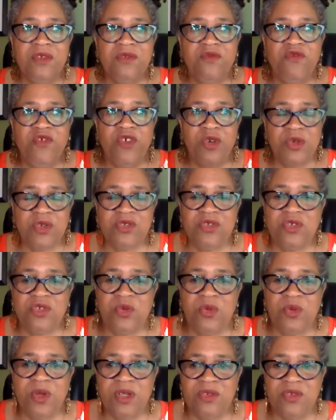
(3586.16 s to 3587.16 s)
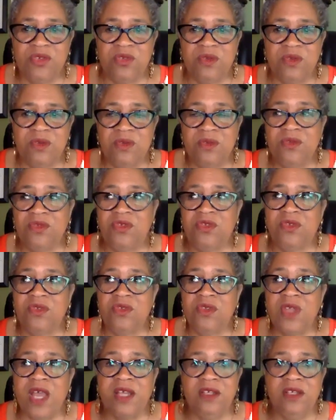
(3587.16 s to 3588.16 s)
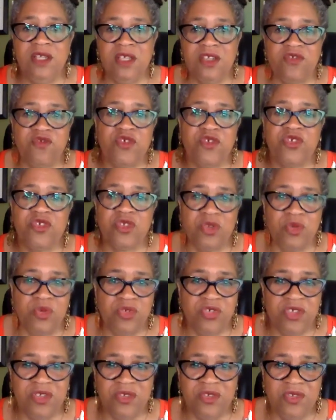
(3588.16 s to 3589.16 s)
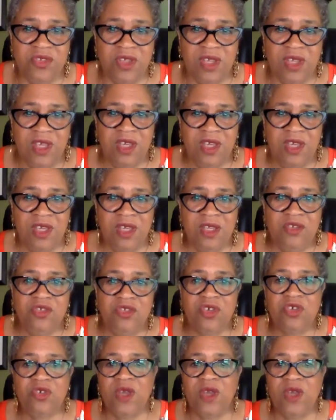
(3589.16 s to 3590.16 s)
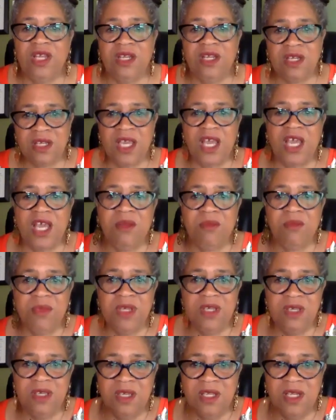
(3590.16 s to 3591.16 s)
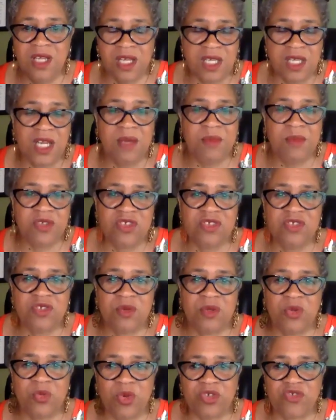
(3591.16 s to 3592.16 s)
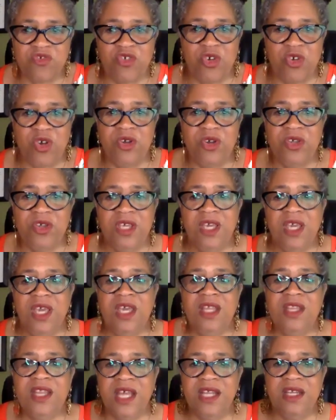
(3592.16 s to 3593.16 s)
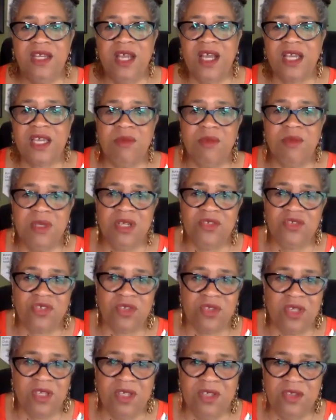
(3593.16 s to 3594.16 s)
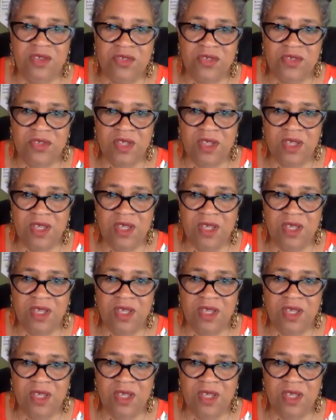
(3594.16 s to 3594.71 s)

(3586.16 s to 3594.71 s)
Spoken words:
focused on ideas for solutions to create an economic system that works for all. And that document is